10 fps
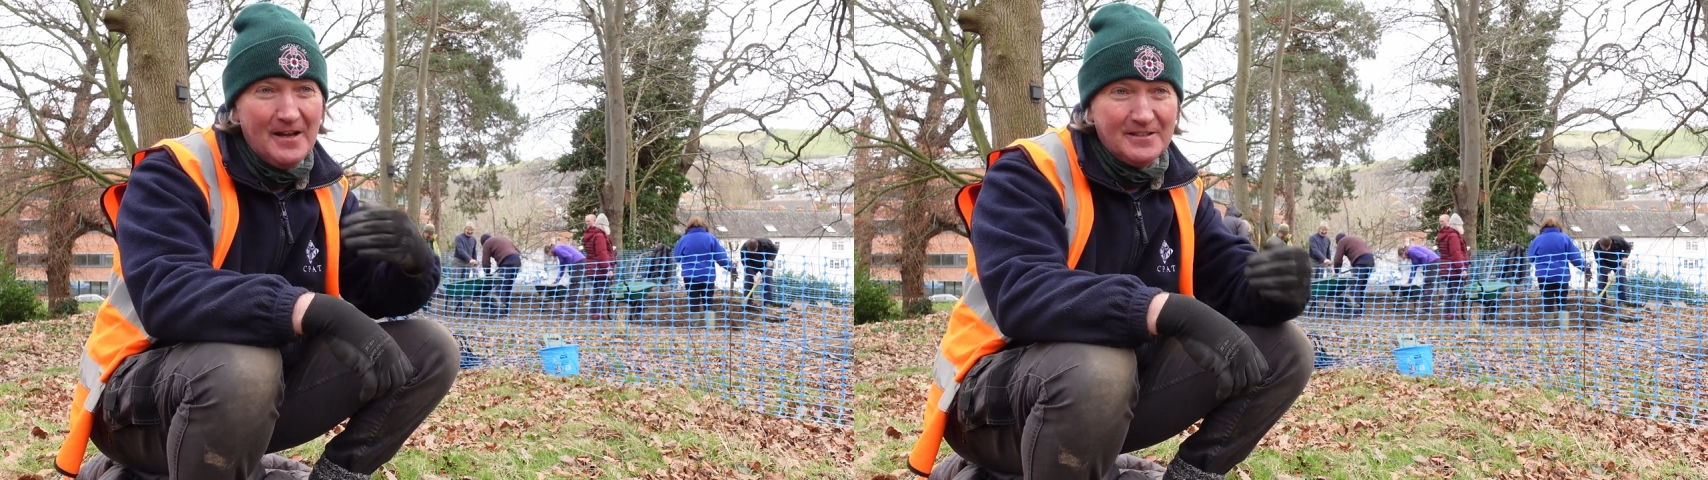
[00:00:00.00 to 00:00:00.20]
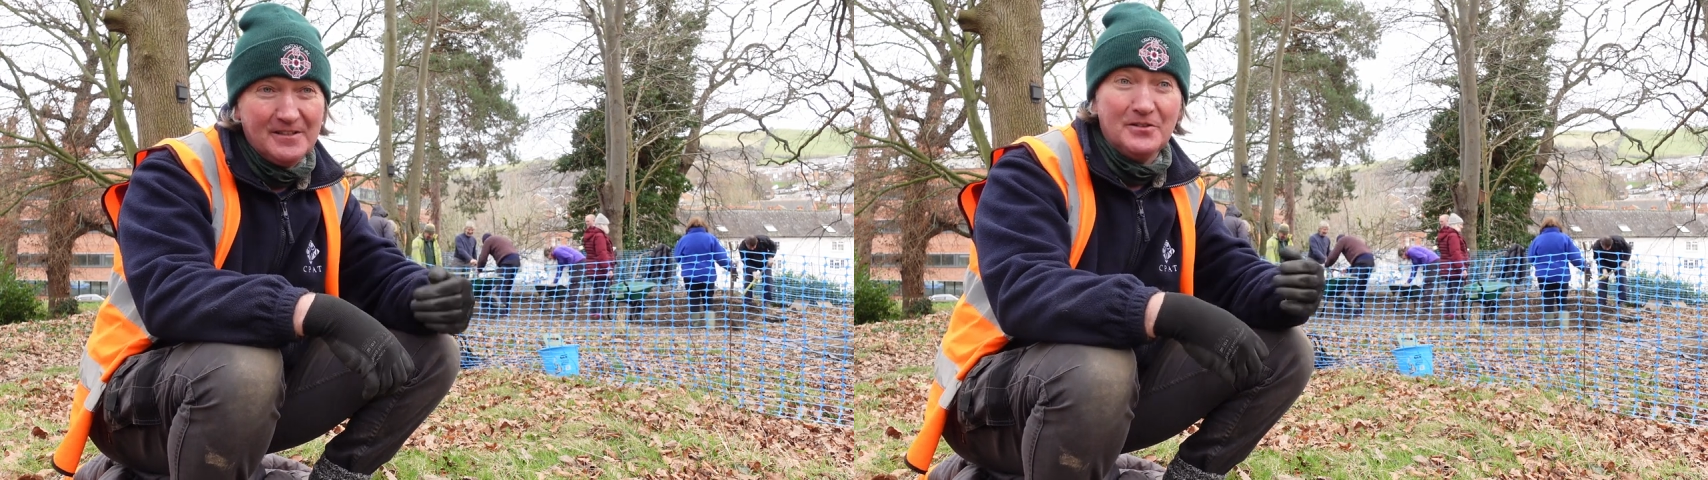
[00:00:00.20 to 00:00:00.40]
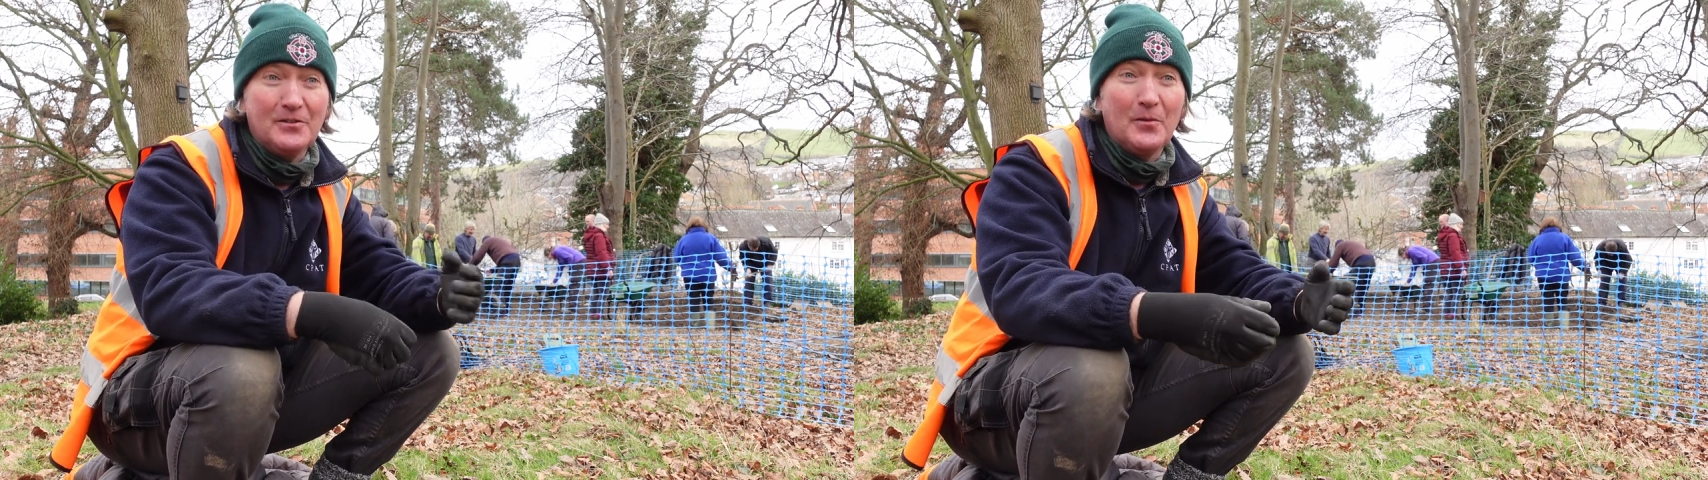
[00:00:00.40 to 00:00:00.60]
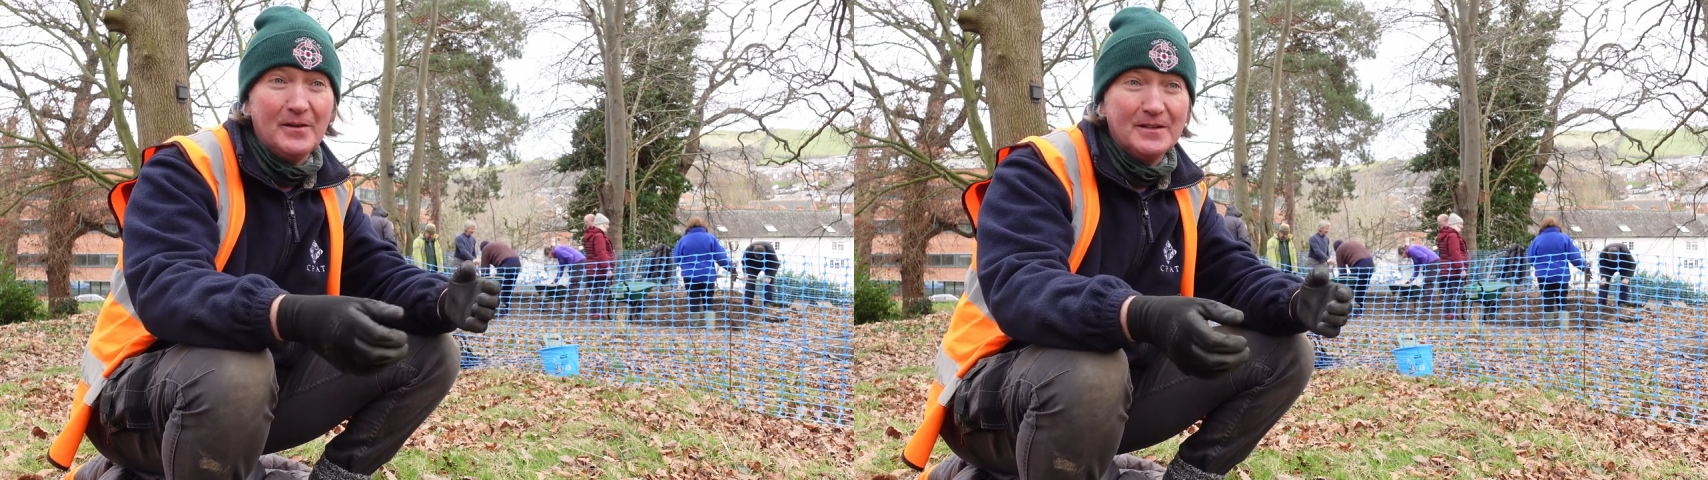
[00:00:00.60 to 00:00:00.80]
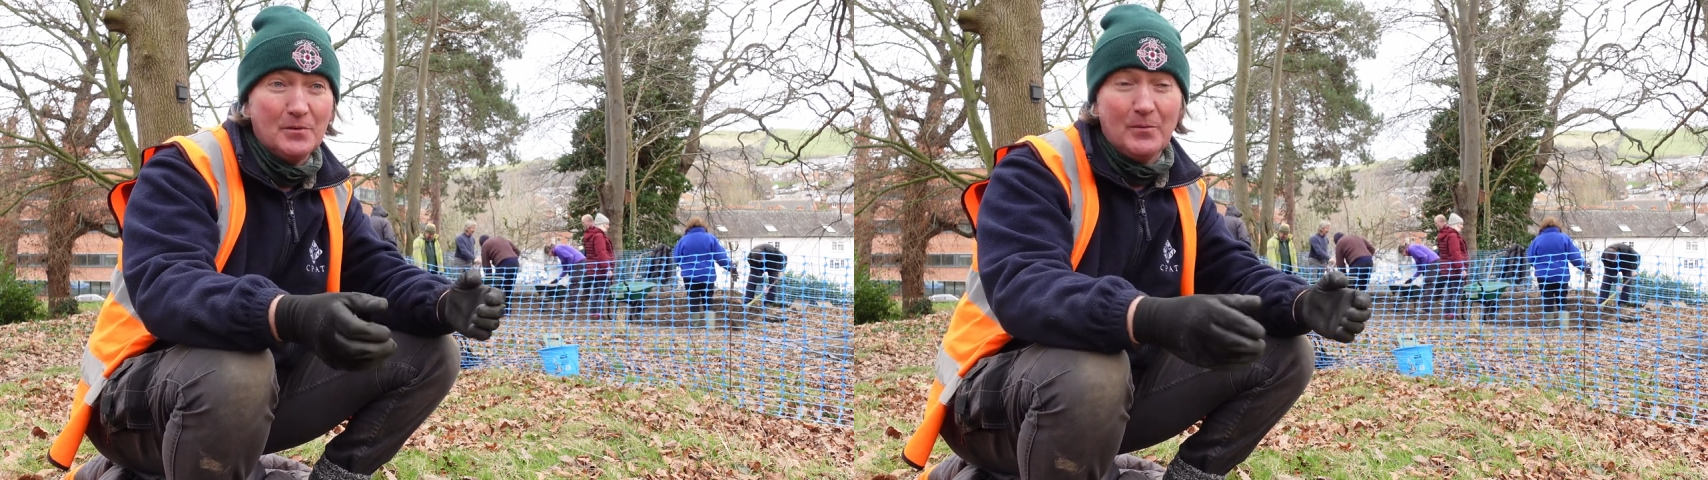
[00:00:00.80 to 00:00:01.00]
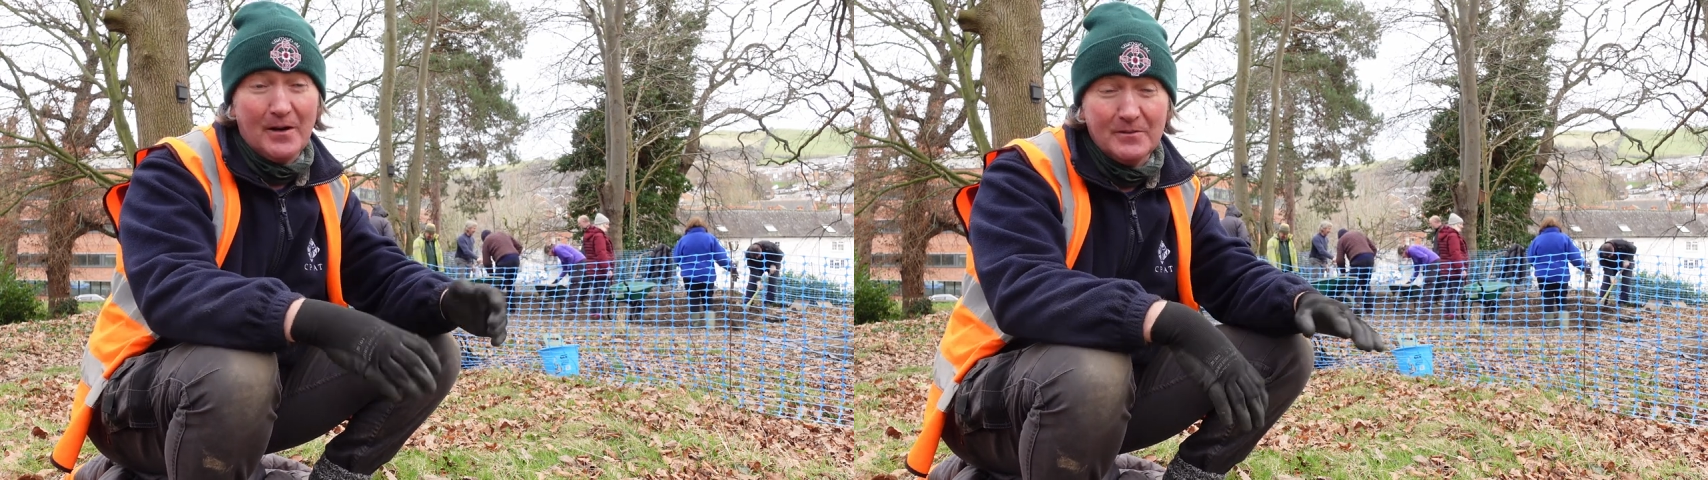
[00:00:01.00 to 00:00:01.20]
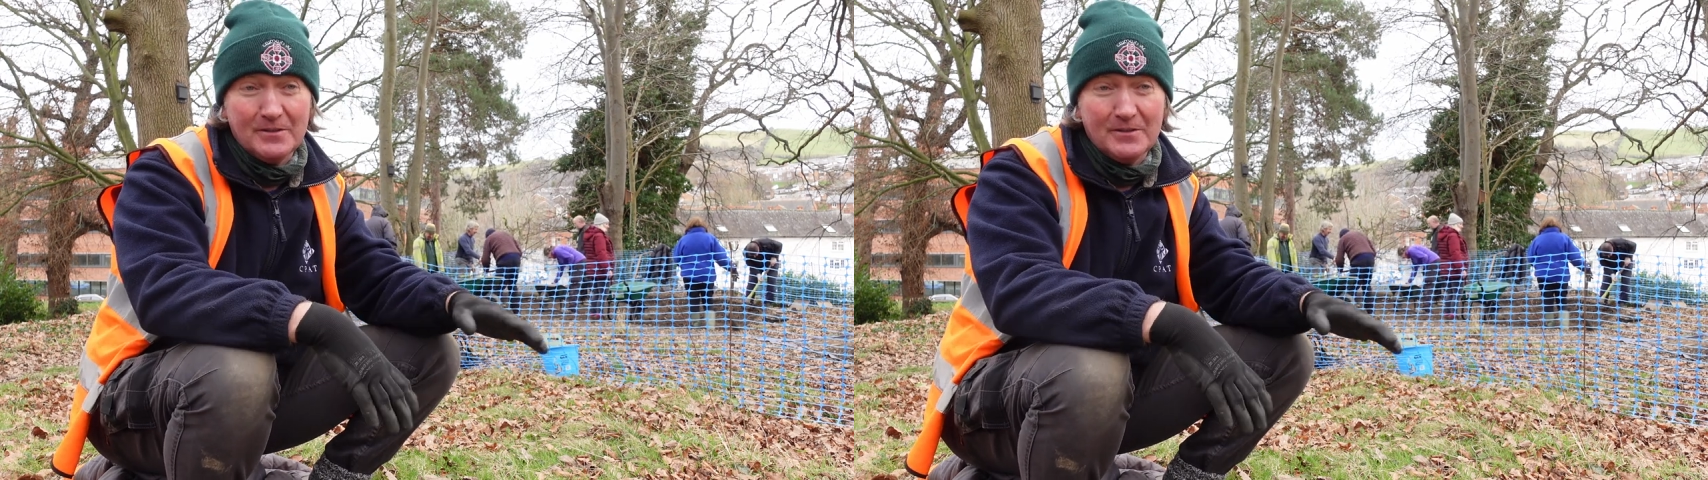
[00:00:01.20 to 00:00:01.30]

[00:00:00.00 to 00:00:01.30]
Did you know this? And when I was